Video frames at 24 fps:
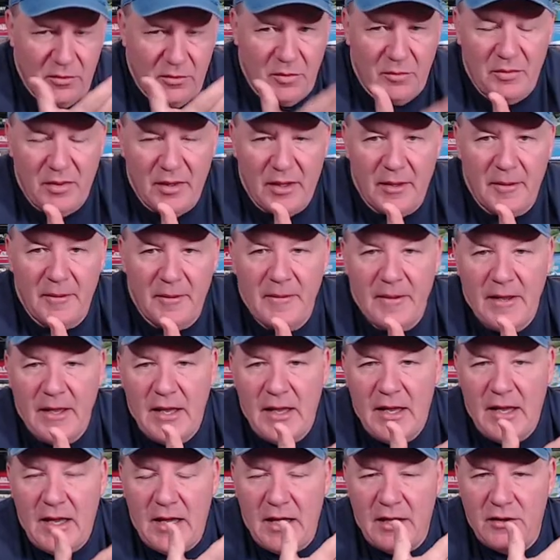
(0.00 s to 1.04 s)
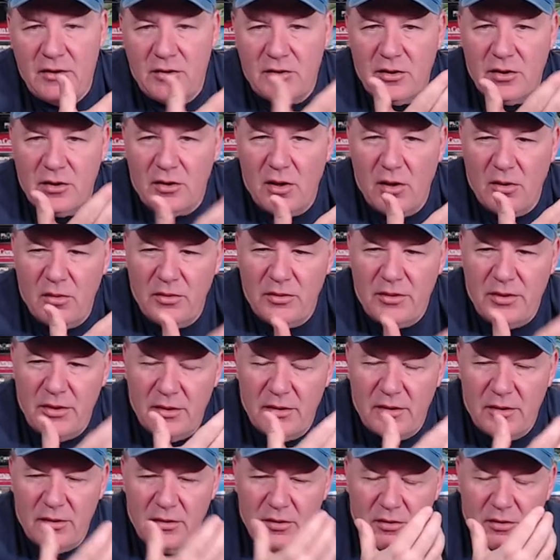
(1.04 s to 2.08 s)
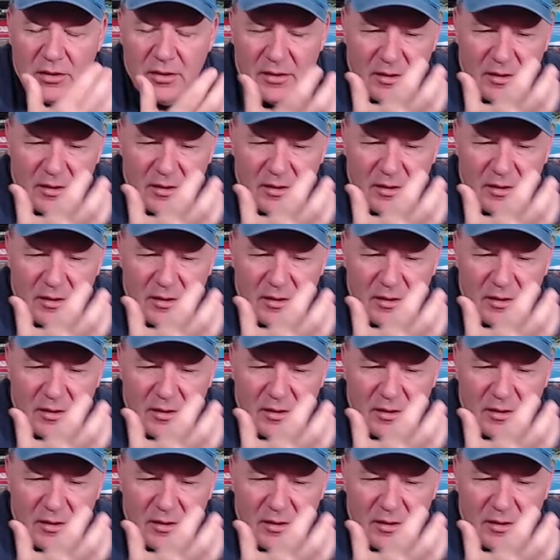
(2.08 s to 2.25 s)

a bit. And you can go, you can